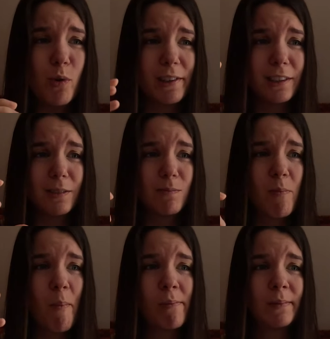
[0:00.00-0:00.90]
it,
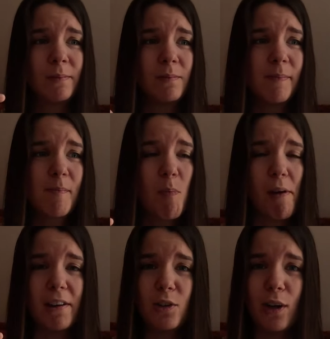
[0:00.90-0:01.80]

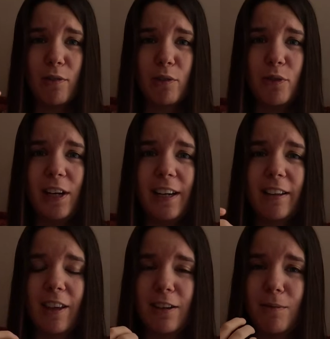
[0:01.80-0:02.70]
and you have the
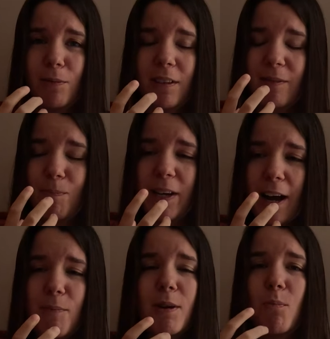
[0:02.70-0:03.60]
feeling that it's
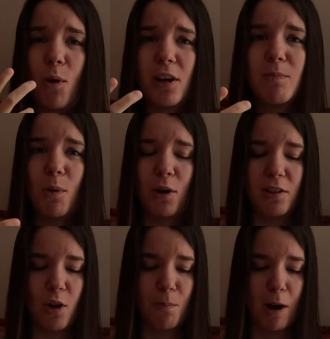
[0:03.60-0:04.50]
becoming more and more
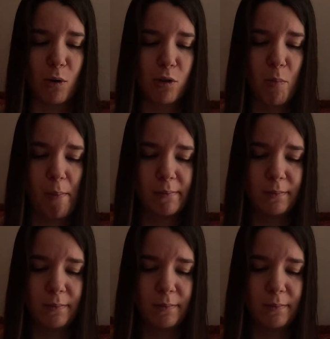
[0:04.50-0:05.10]
in your mouth.